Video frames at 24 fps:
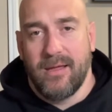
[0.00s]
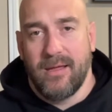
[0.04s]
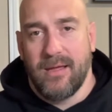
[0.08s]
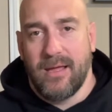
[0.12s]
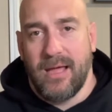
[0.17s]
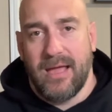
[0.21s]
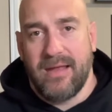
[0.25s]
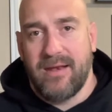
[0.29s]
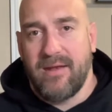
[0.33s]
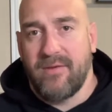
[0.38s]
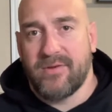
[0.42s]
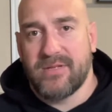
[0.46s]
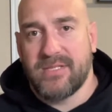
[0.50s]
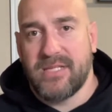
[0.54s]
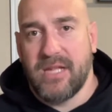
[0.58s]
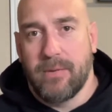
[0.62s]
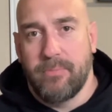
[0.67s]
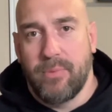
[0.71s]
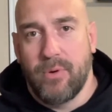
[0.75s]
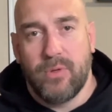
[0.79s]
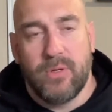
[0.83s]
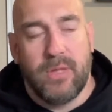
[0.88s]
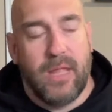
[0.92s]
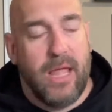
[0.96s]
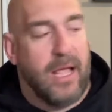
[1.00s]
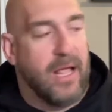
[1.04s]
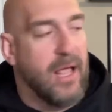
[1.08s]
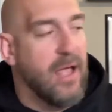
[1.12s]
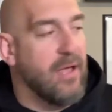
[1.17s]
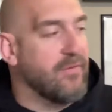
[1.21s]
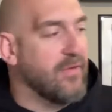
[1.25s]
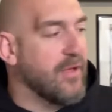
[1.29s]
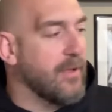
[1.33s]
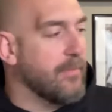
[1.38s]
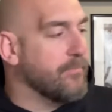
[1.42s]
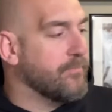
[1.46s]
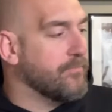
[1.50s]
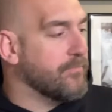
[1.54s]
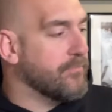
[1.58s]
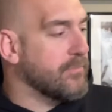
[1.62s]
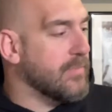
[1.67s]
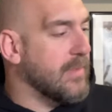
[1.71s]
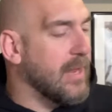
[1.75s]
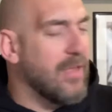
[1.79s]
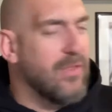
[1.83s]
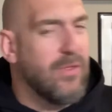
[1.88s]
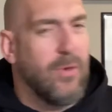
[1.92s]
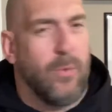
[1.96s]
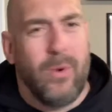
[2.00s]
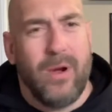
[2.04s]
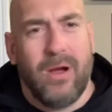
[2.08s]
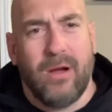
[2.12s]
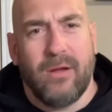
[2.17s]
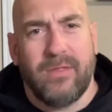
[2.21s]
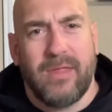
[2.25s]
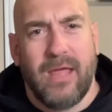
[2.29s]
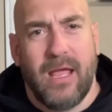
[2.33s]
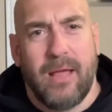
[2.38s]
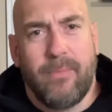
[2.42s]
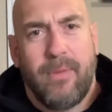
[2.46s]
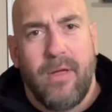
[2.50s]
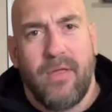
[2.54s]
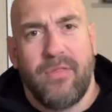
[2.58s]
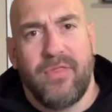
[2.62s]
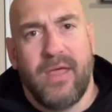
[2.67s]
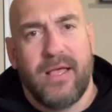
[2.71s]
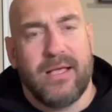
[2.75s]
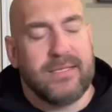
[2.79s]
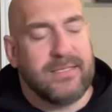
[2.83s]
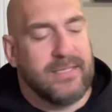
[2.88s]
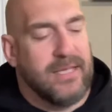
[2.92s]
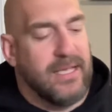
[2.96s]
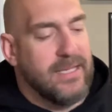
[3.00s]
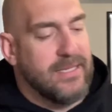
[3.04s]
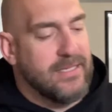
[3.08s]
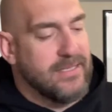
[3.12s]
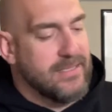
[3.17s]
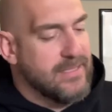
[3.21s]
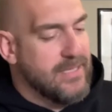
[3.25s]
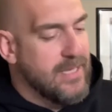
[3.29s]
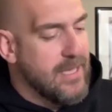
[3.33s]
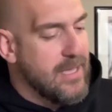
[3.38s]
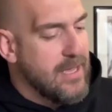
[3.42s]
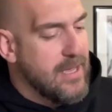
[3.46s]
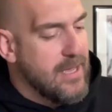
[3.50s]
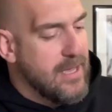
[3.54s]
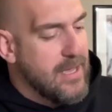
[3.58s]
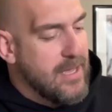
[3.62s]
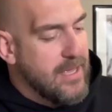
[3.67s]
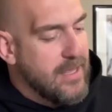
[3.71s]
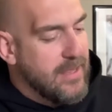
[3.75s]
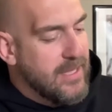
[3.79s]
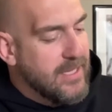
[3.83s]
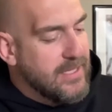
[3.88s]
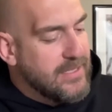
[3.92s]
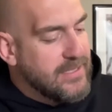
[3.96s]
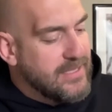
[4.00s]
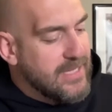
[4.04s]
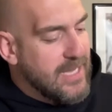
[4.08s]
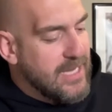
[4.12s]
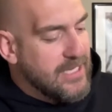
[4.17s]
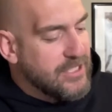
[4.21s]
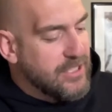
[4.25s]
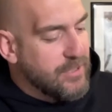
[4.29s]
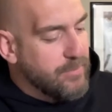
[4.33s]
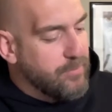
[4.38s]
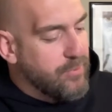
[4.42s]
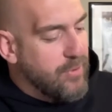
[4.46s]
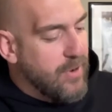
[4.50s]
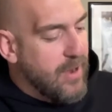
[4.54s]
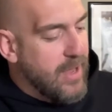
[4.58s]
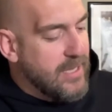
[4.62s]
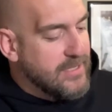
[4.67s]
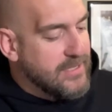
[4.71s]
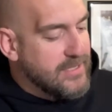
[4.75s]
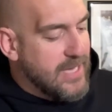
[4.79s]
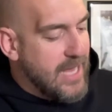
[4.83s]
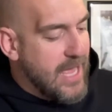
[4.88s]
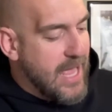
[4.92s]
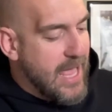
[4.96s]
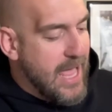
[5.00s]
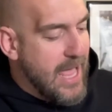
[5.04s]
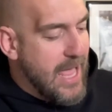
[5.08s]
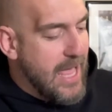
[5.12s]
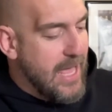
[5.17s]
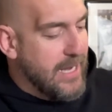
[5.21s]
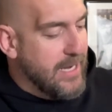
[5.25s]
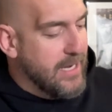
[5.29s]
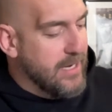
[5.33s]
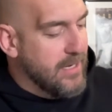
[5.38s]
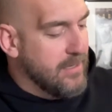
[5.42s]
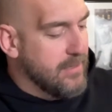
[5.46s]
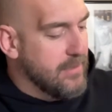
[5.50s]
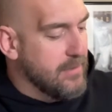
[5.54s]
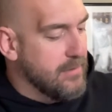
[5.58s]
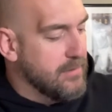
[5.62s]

I'd never seen a bootleg of it. And the weird thing about this is actually pressed on.